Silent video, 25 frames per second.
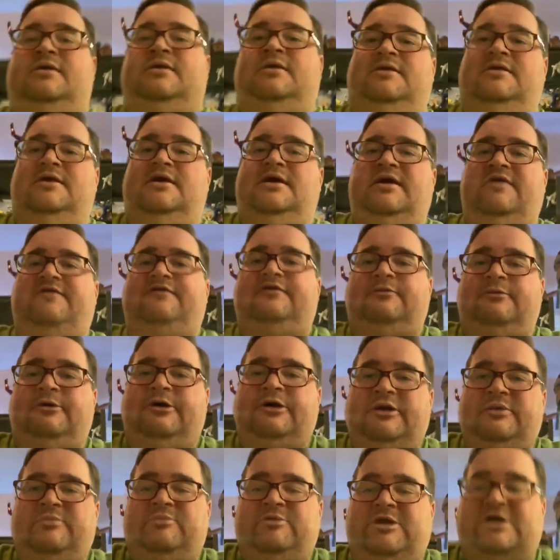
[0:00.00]
in the
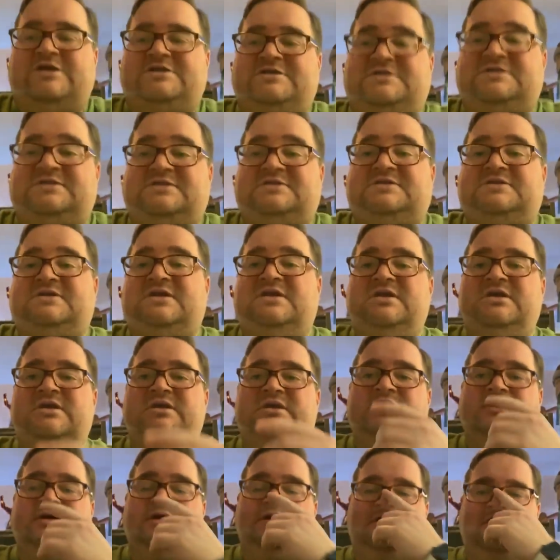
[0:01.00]
aftermarket prices.
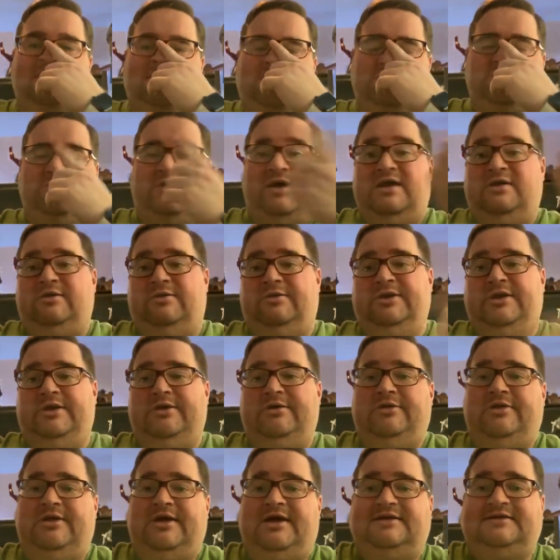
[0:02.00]
So I don't
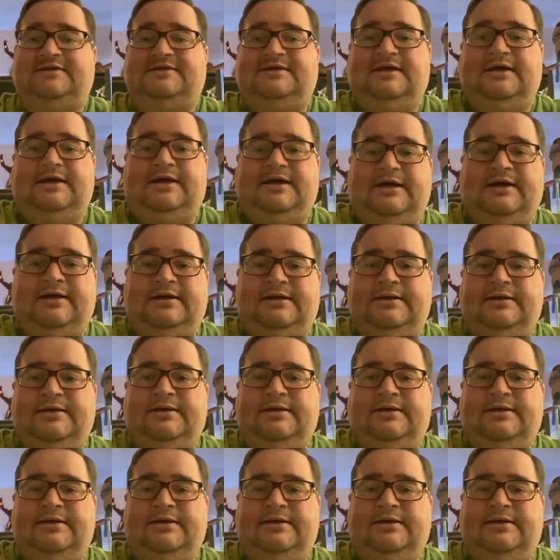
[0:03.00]
know that